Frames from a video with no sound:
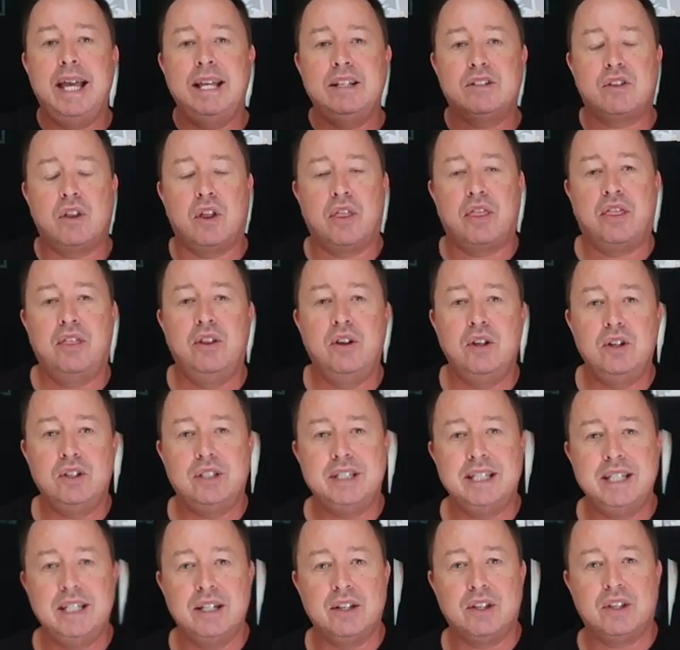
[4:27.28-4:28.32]
it's the
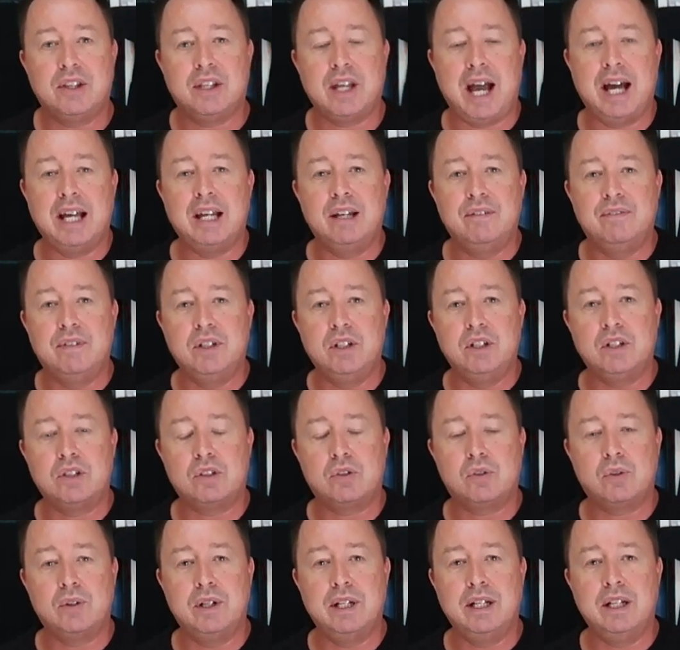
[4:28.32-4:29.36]
30th
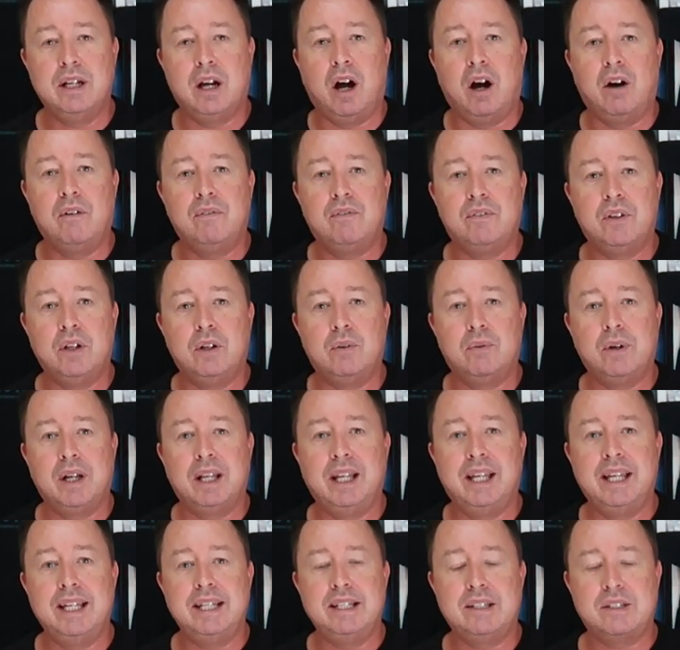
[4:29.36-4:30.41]
anniversary of the
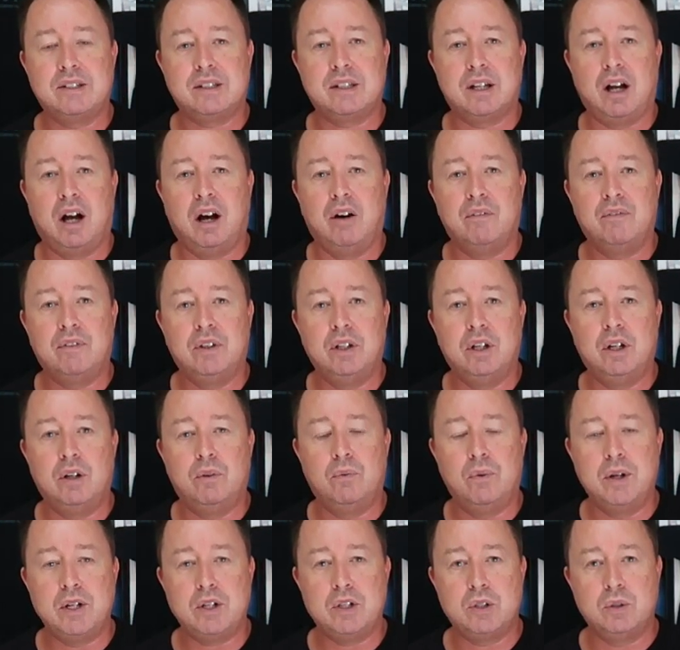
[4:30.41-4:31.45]
release of
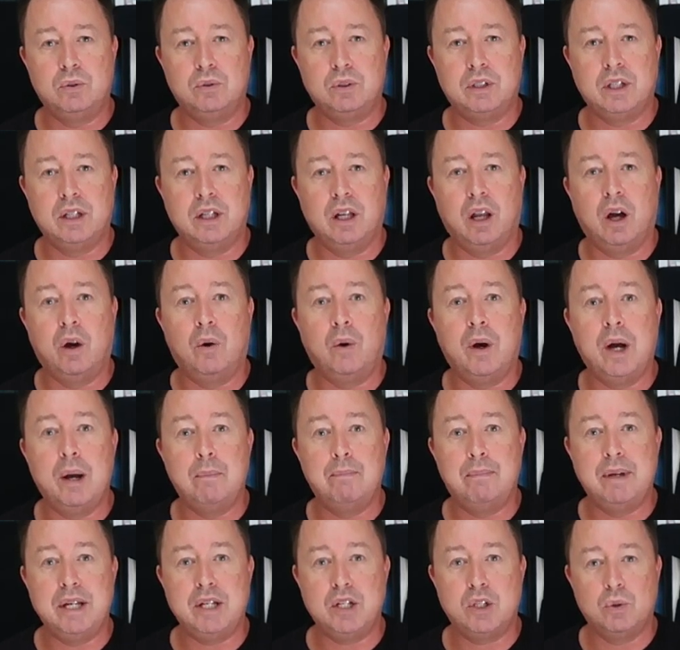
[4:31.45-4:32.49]
the Ritual Dillo
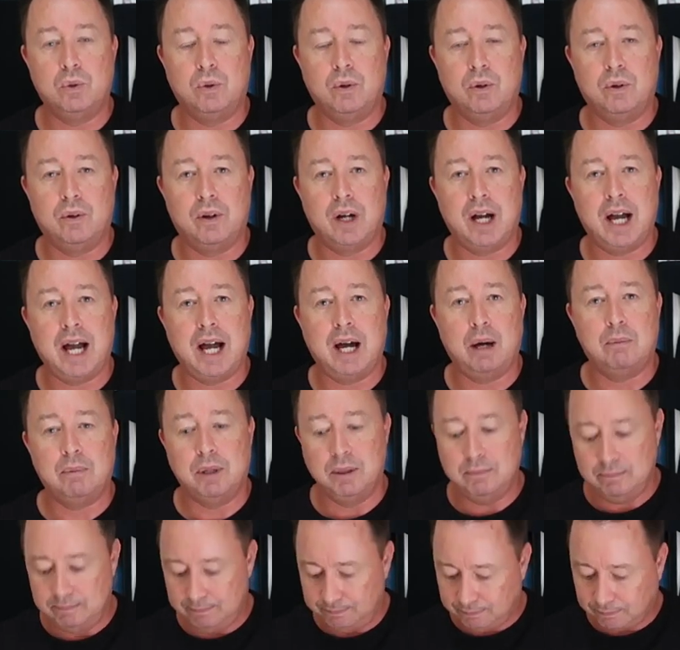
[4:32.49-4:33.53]
Habitual
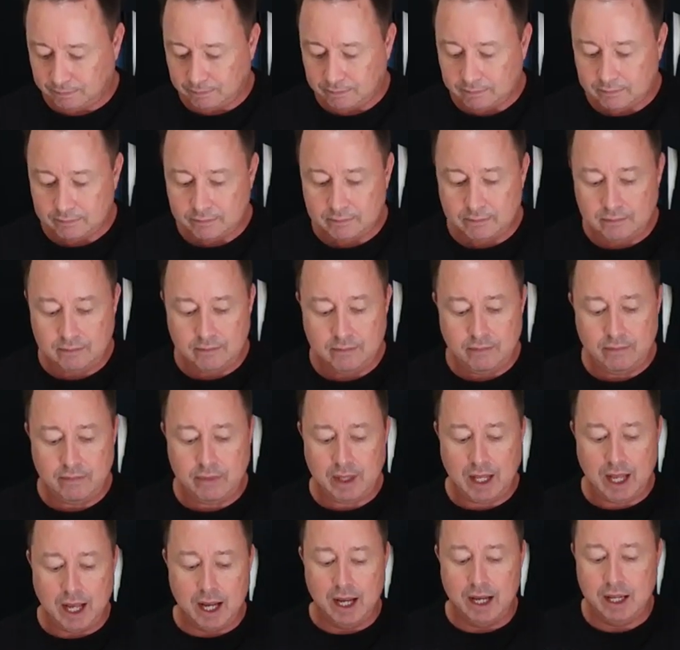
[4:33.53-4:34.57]
album.
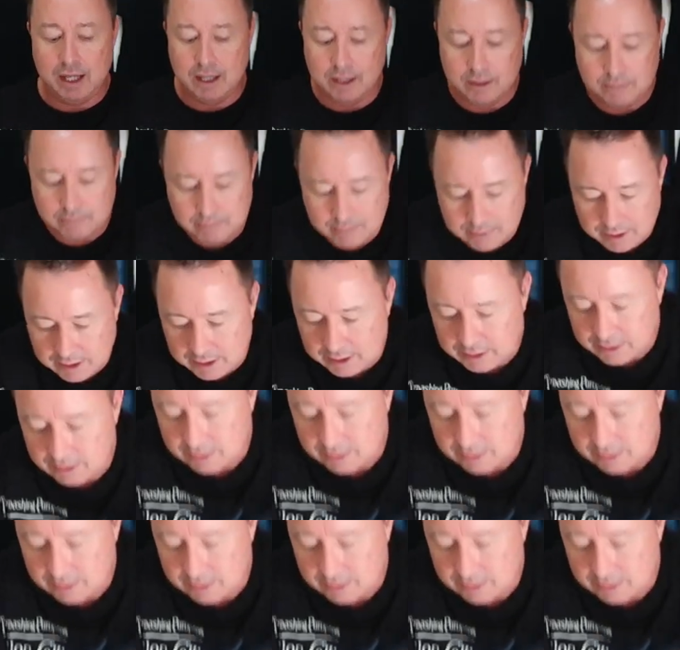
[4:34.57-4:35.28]
A